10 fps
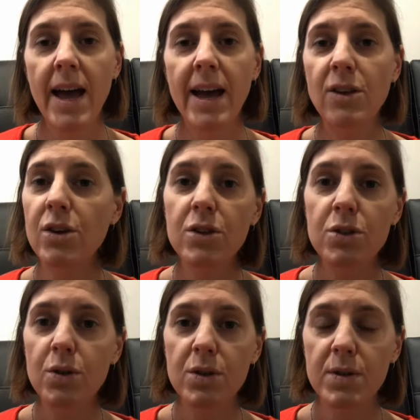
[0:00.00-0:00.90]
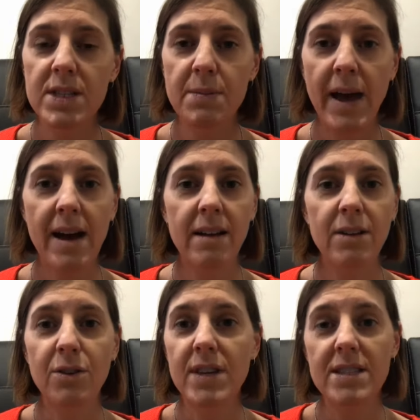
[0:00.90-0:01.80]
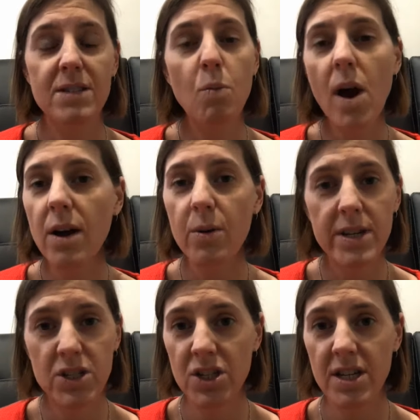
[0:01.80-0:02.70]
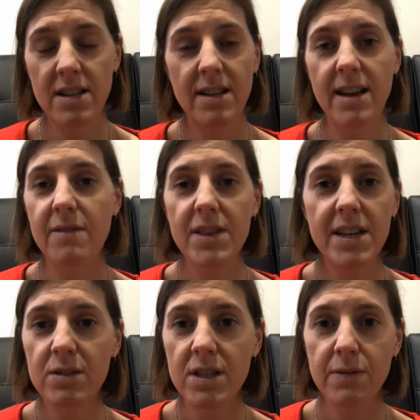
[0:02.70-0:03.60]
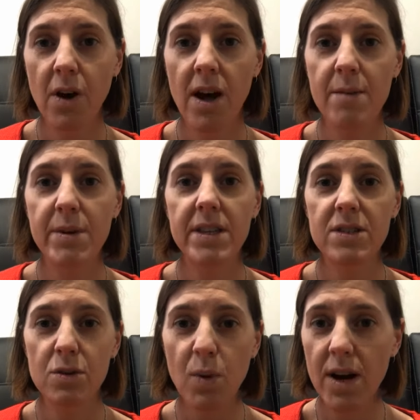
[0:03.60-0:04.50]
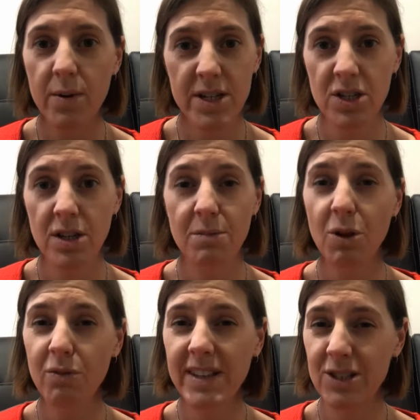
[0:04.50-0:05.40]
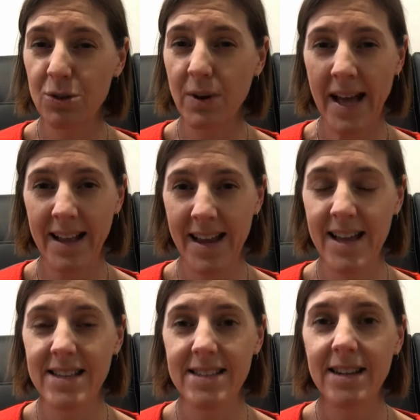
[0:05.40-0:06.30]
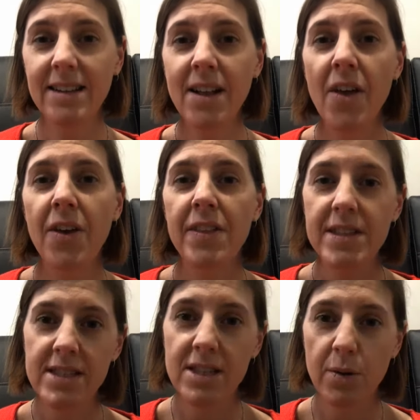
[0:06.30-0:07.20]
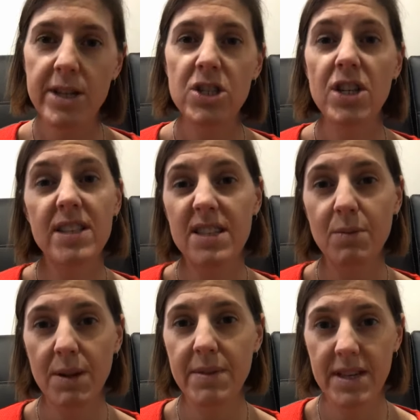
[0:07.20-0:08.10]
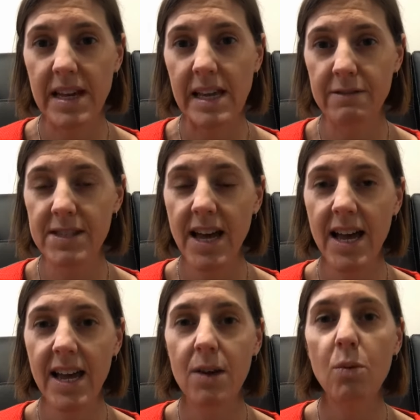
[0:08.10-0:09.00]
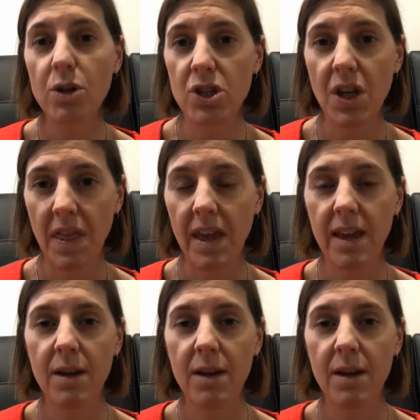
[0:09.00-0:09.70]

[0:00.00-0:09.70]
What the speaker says: And you can talk to us about, there's this one question, everything else is fine, but there's just one question I'm not really sure how to answer. This is the question, this is what I'm thinking of saying, what do you think?